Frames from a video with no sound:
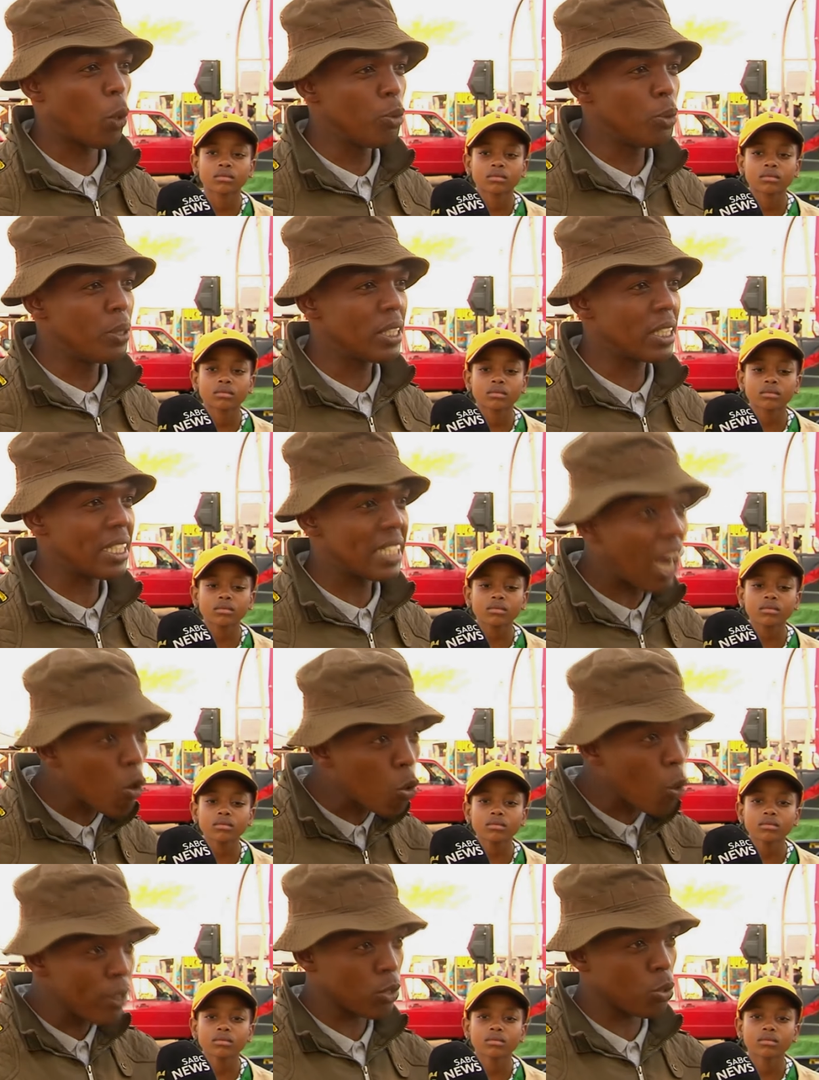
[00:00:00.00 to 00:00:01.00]
Speaker 1: community
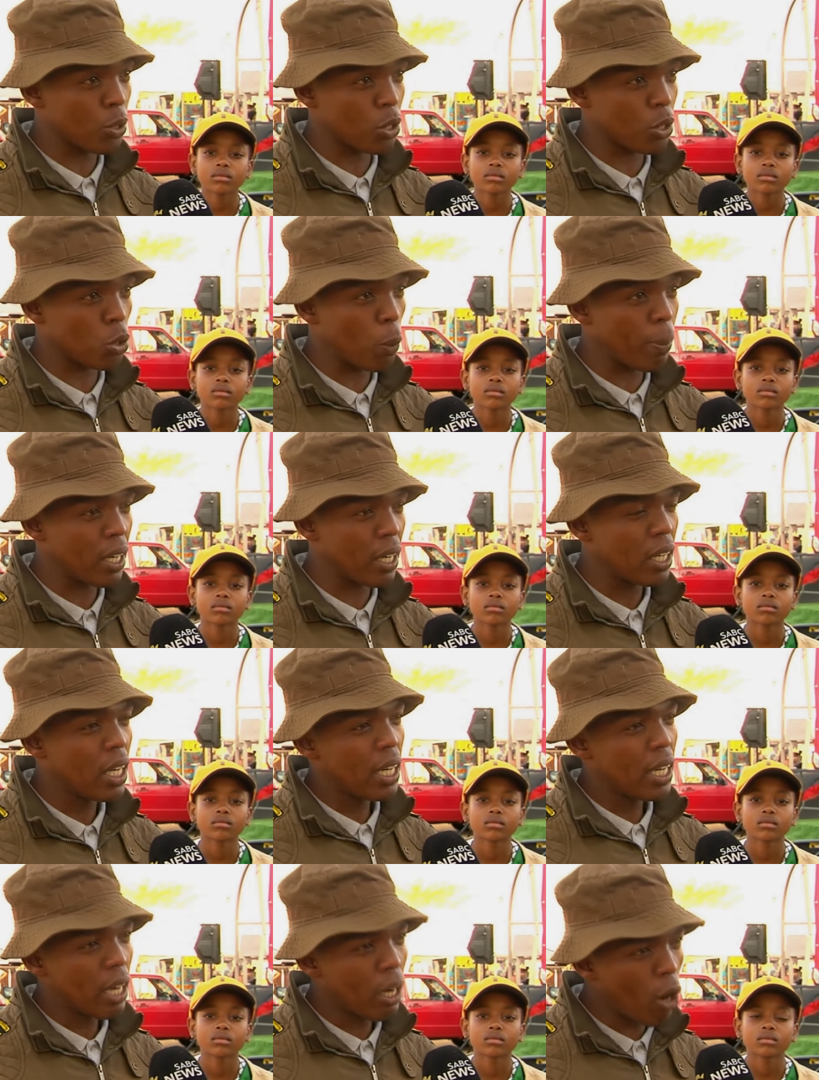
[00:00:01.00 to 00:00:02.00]
now going to Ethiopia
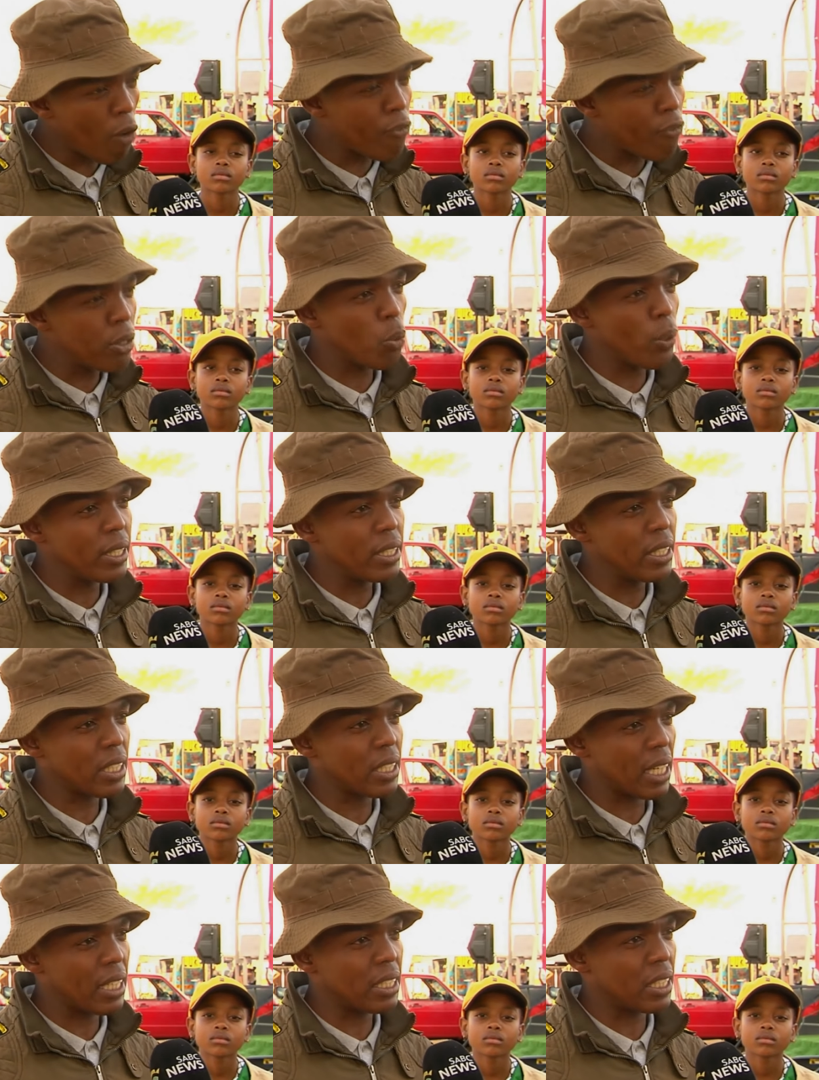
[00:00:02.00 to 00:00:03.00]
often when
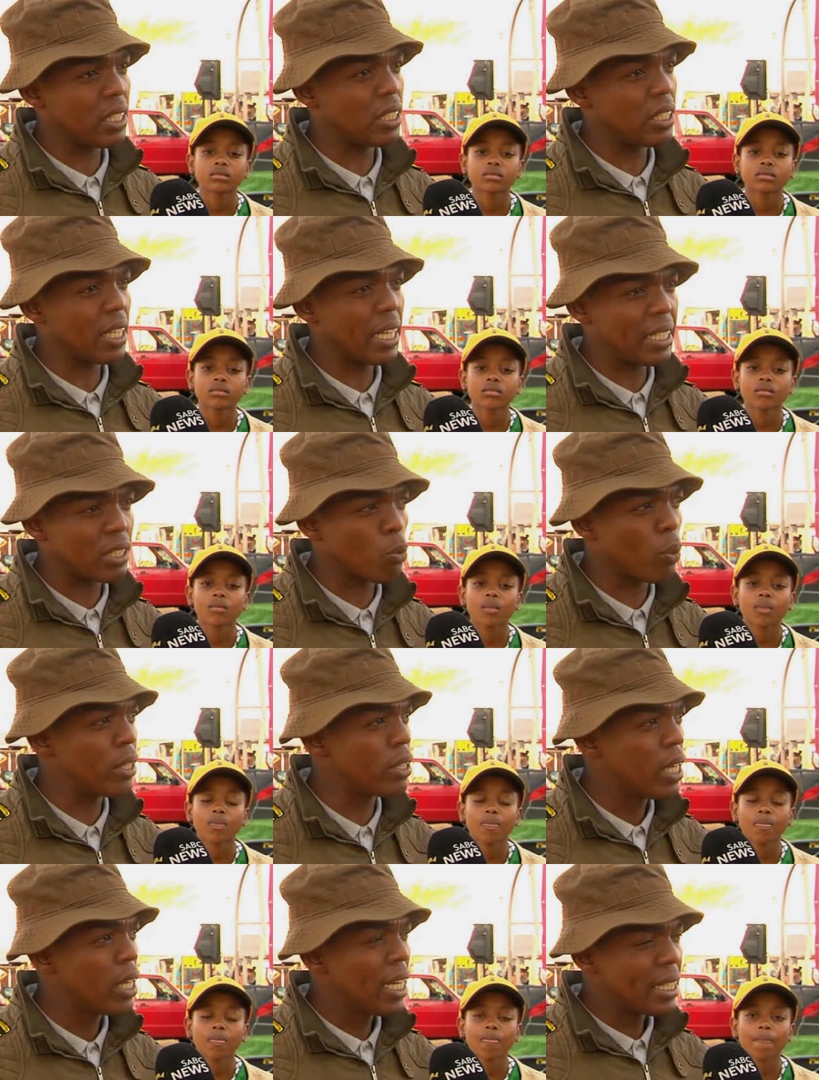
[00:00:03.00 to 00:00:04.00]
these countries and
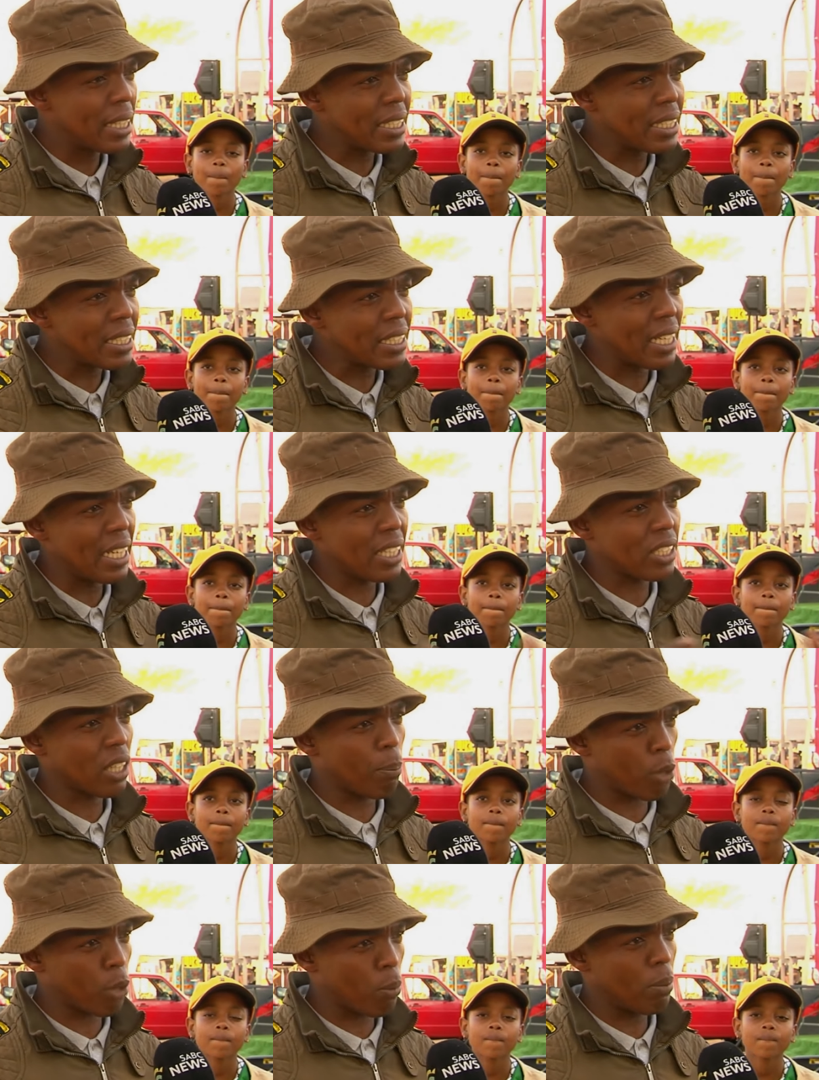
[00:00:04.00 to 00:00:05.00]
when there's
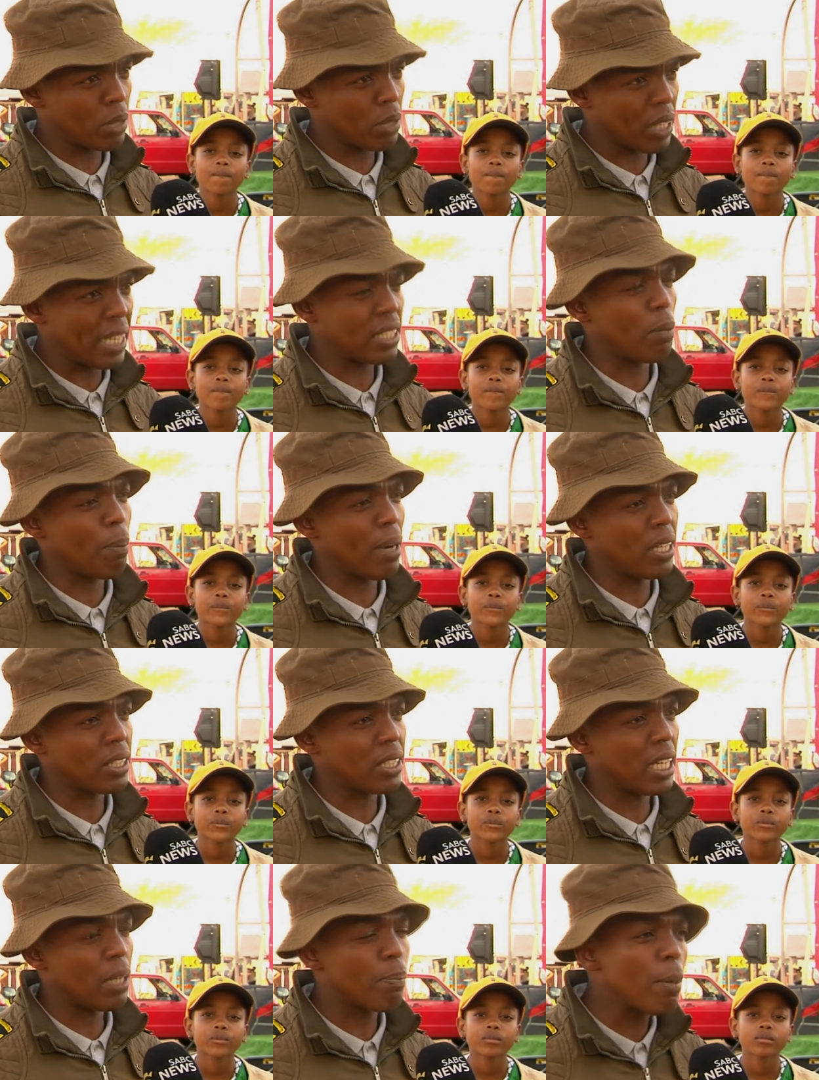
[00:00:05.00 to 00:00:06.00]
international problems like in
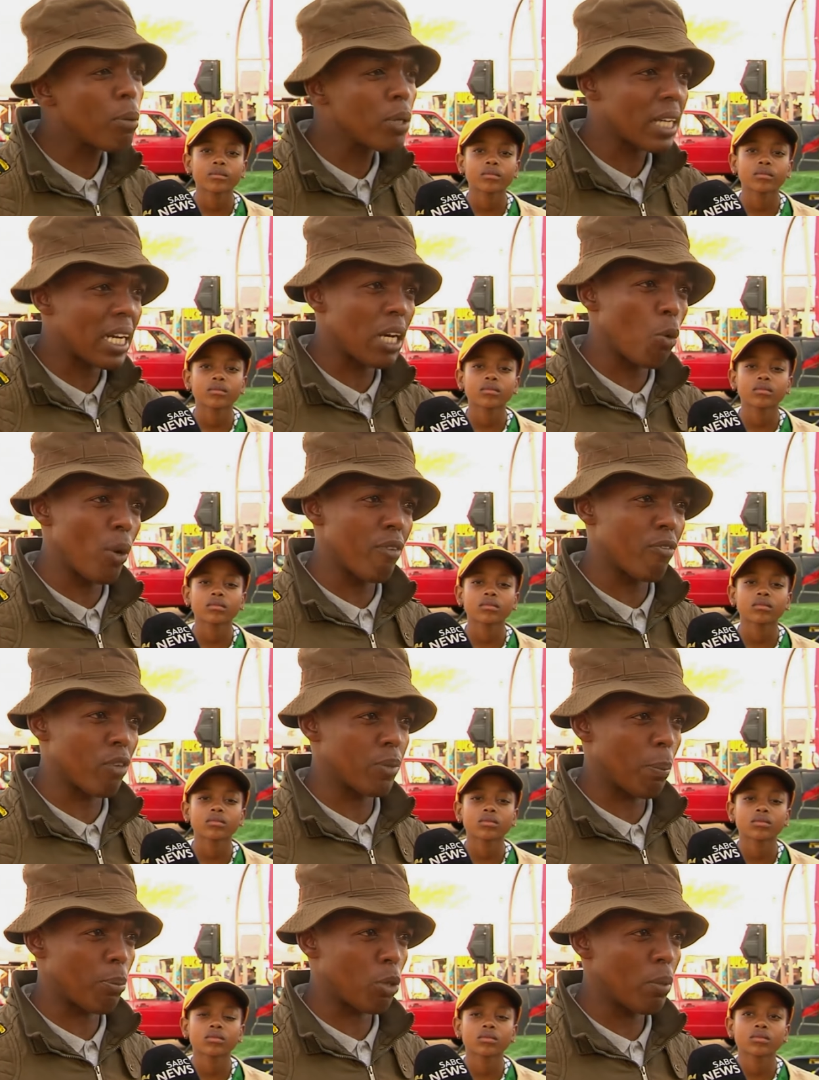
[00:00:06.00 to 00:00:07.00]
Palestine, people run away
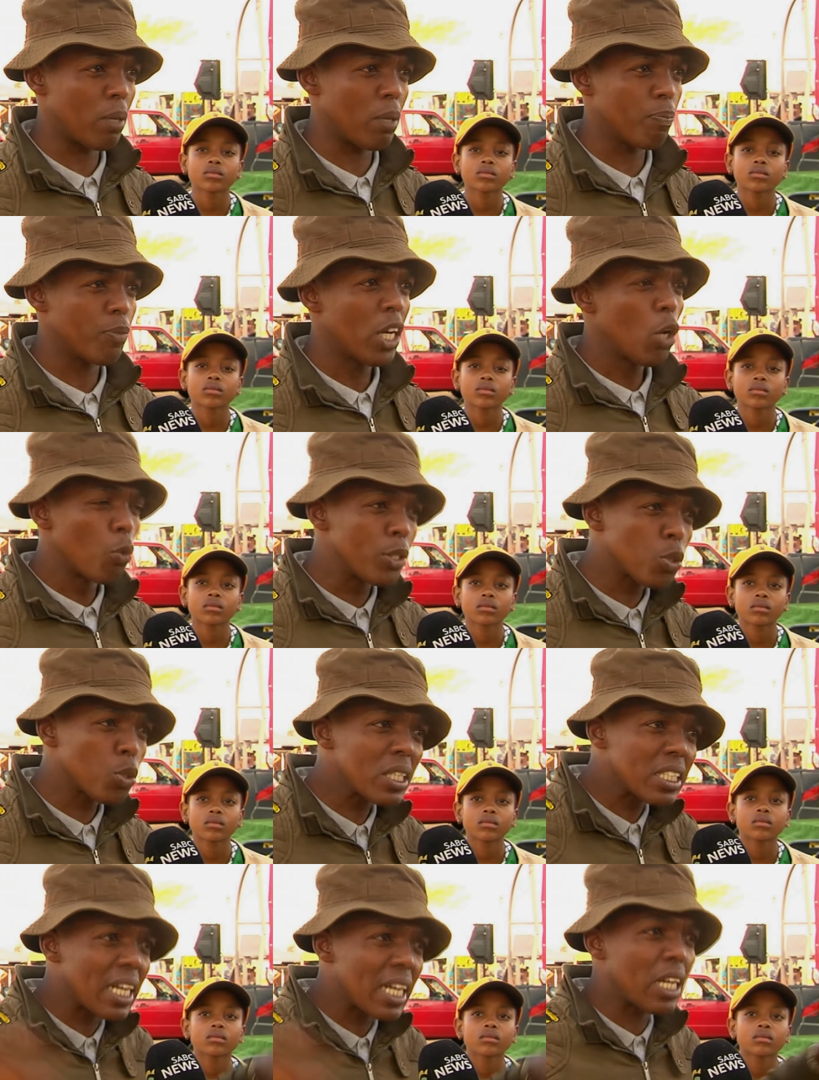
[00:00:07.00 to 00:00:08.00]
from the problem. We
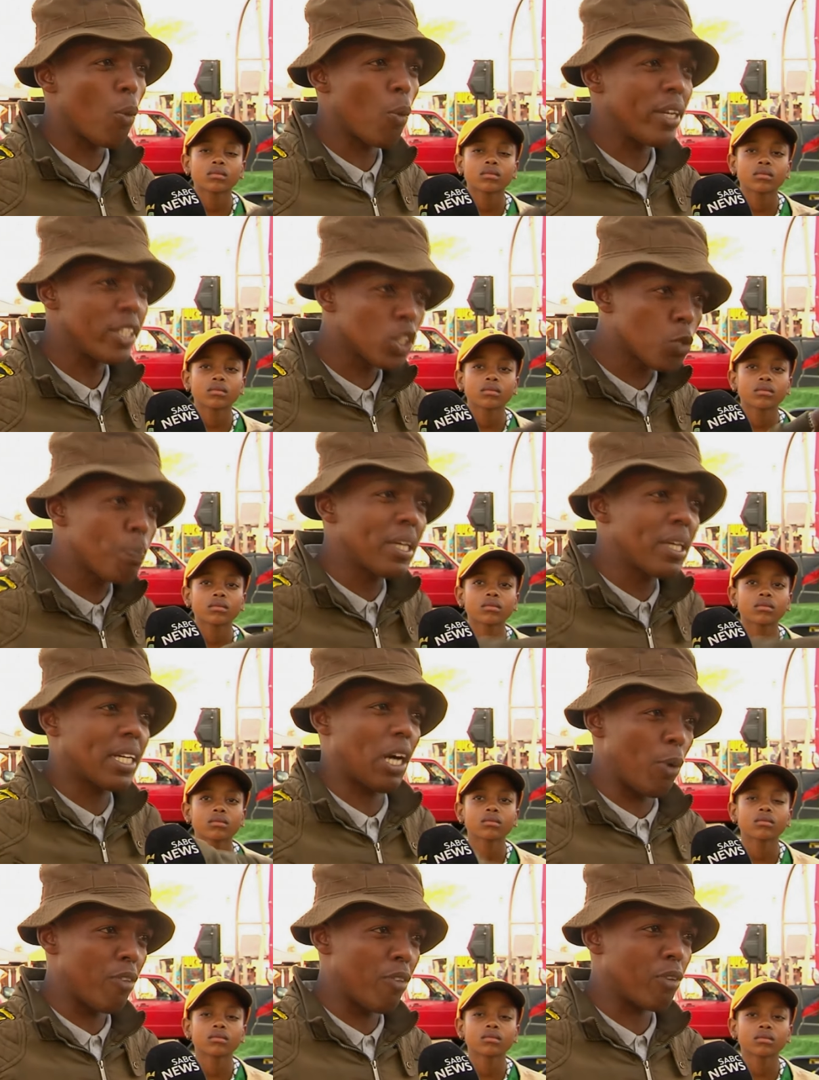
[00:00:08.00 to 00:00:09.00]
shouldn't run away and
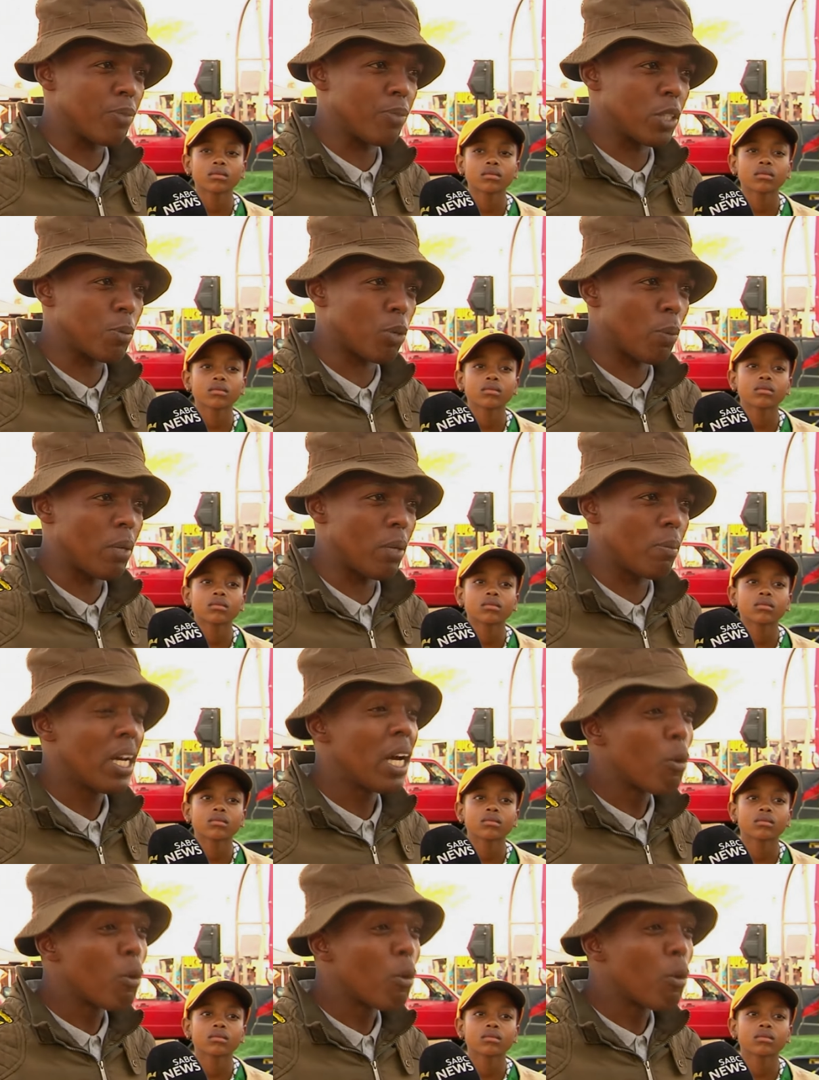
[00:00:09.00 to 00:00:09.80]
speak away from this problem.